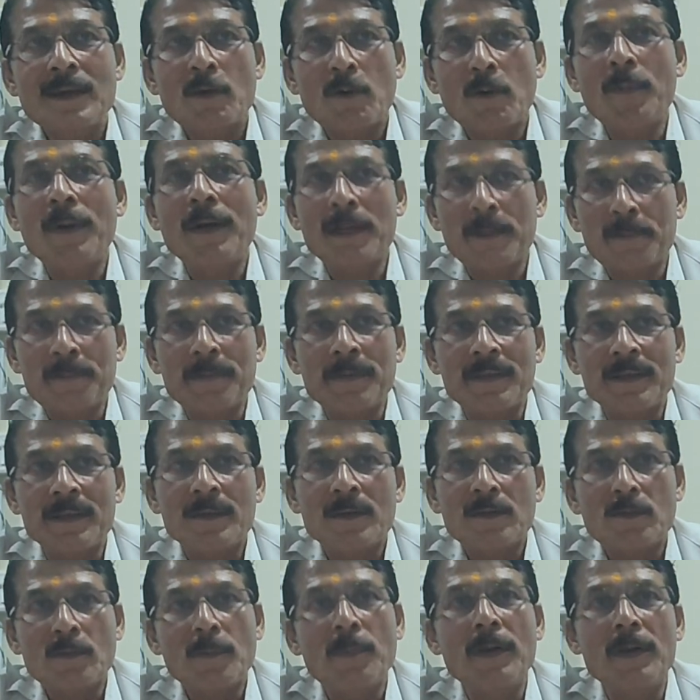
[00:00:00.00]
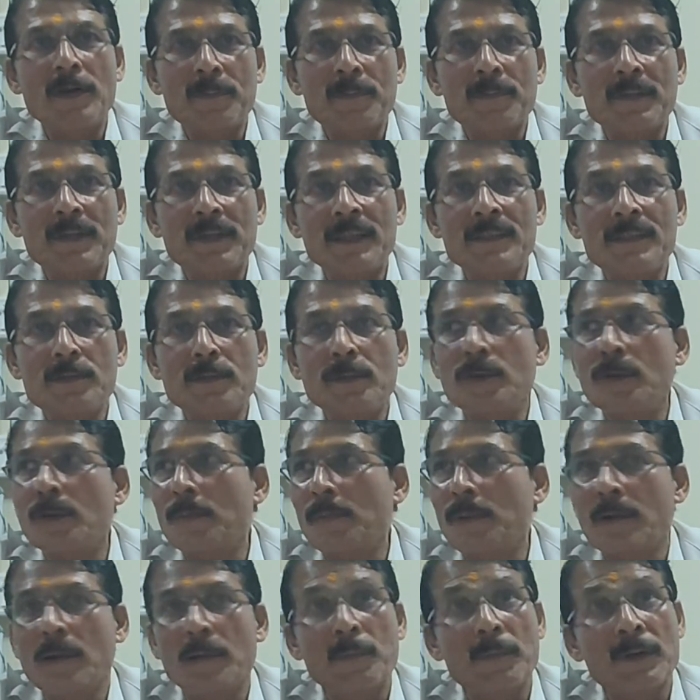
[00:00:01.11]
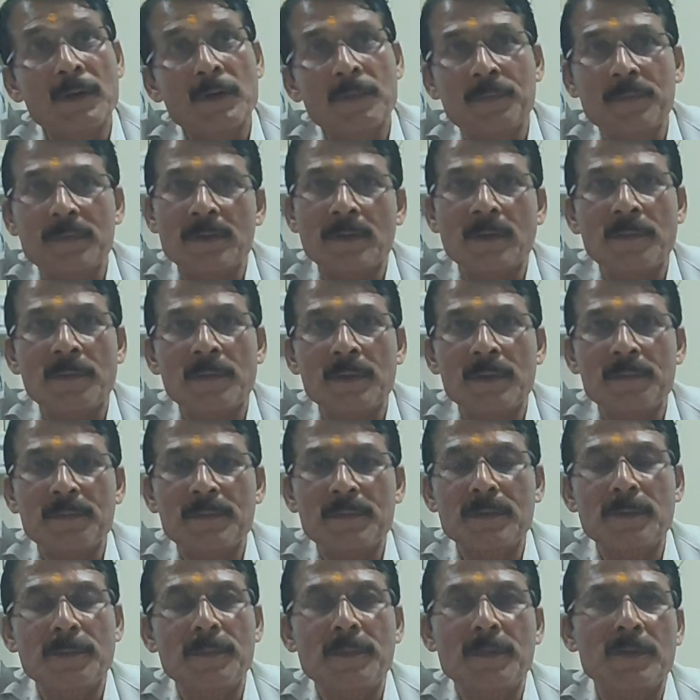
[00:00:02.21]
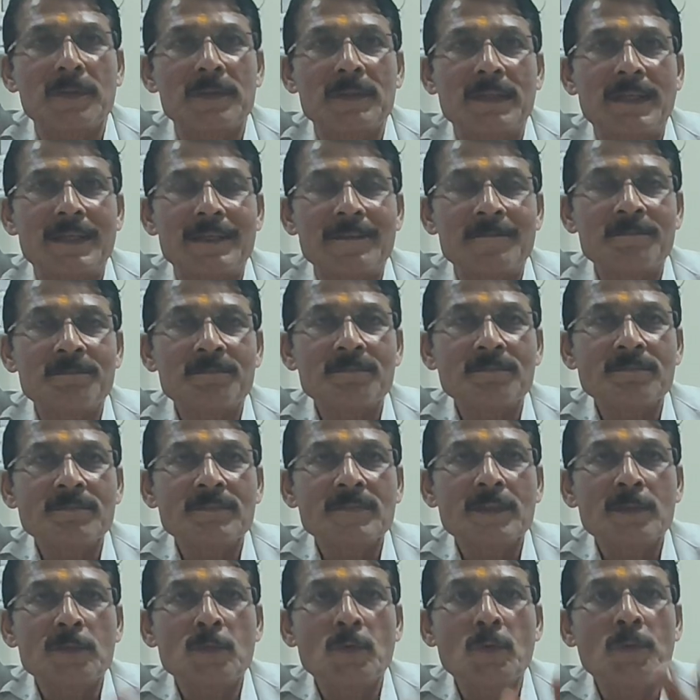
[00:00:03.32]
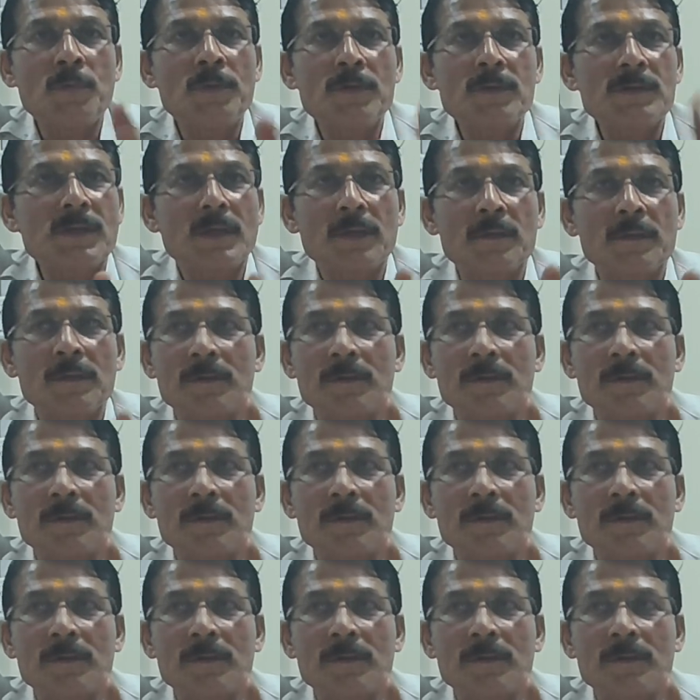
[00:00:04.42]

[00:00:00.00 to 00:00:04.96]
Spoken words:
Overlapping. It should be overlapping of the contact. Two views are